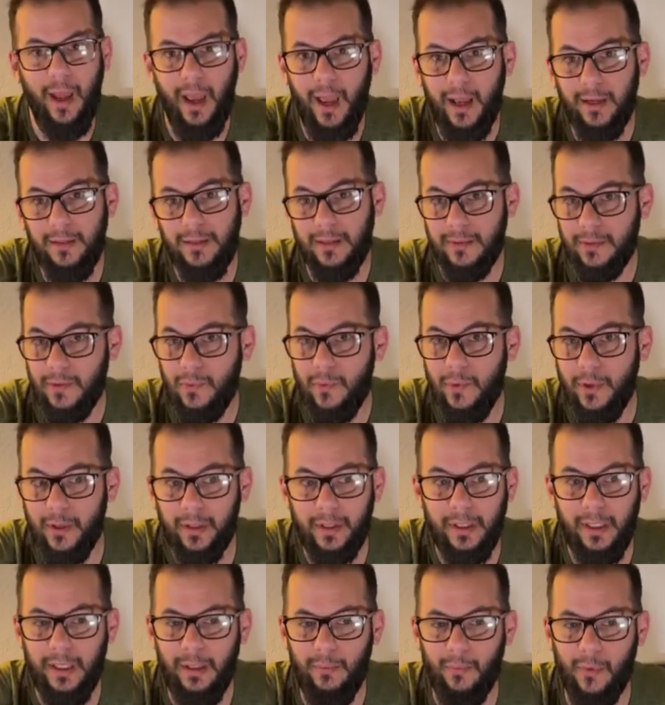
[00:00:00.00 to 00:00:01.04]
It doesn't
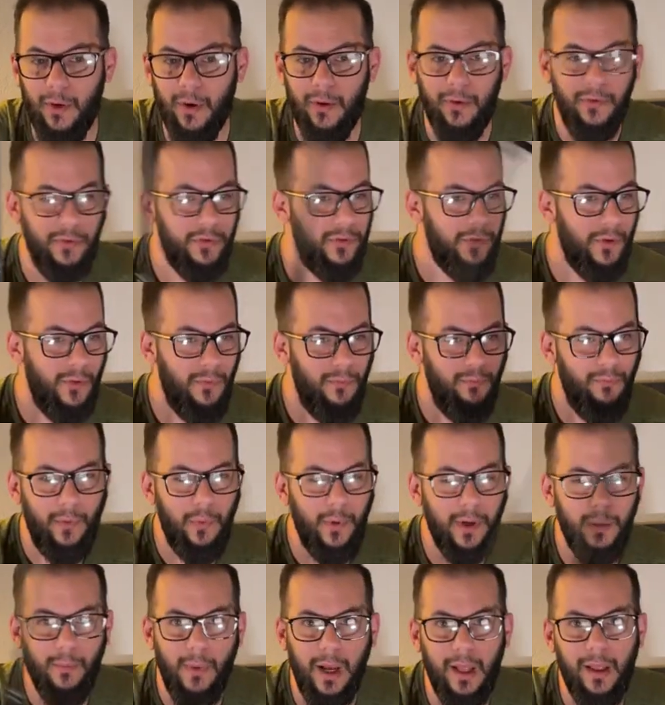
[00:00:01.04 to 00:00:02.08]
work anymore. So
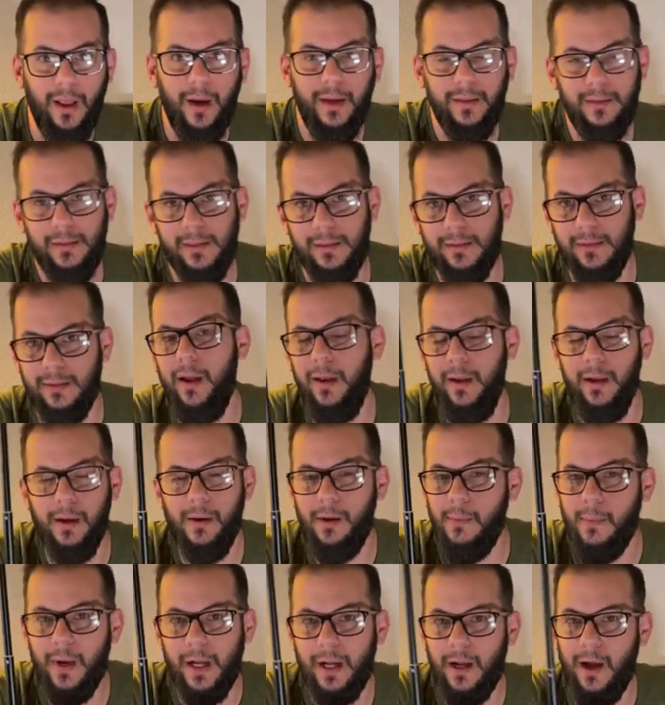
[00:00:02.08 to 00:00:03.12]
one of my lights is just here
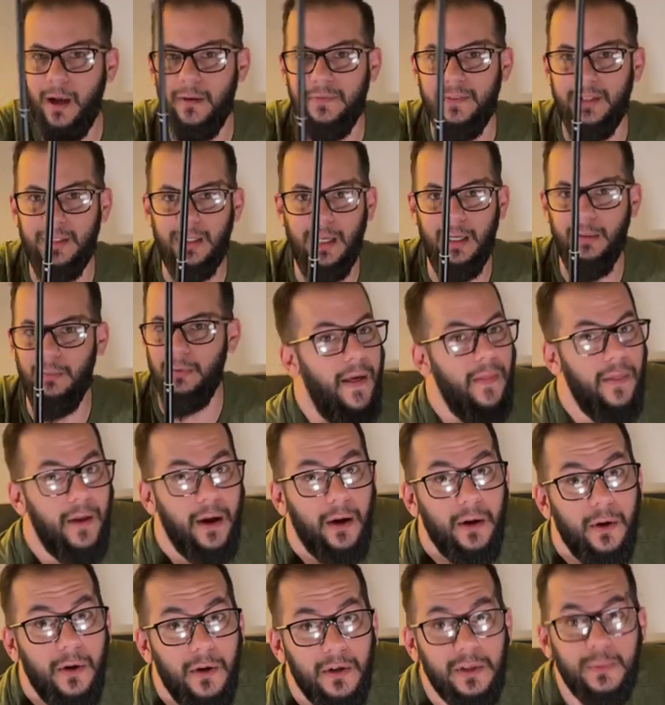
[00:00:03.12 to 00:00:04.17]
on my coffee table.
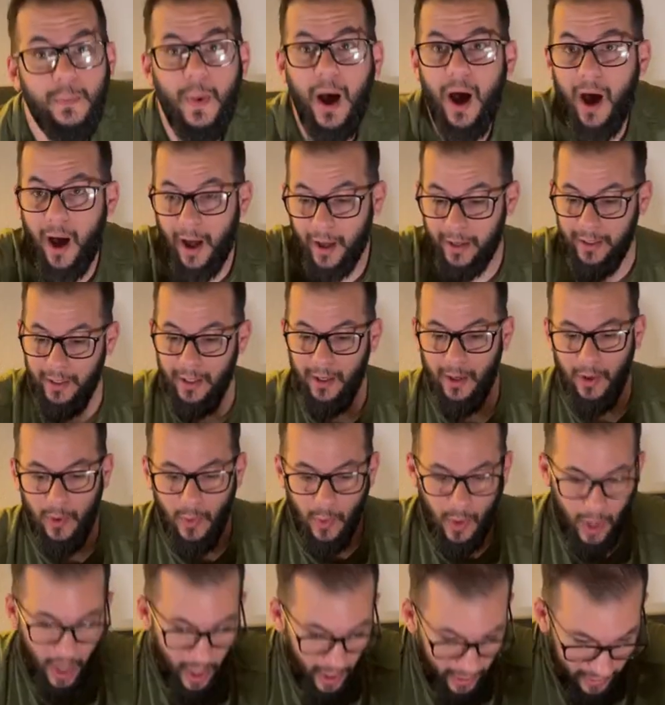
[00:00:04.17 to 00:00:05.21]
There goes my
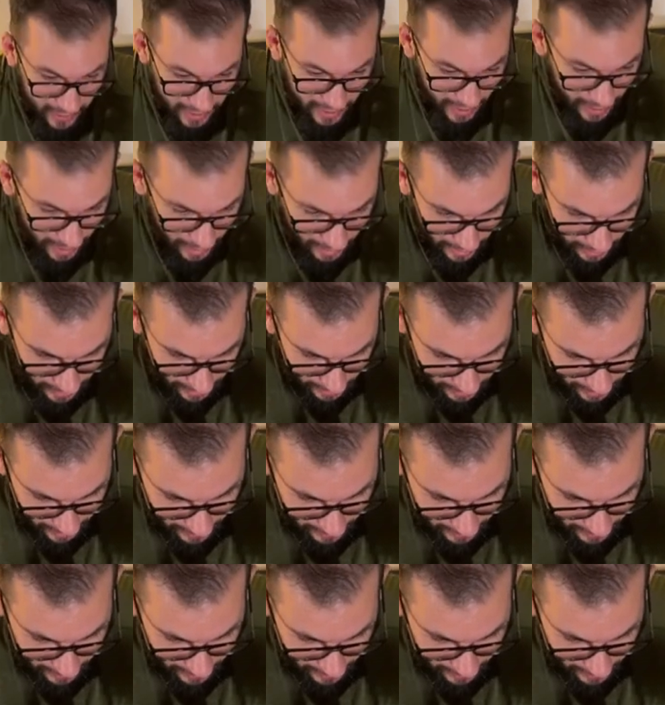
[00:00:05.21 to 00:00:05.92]
audio again.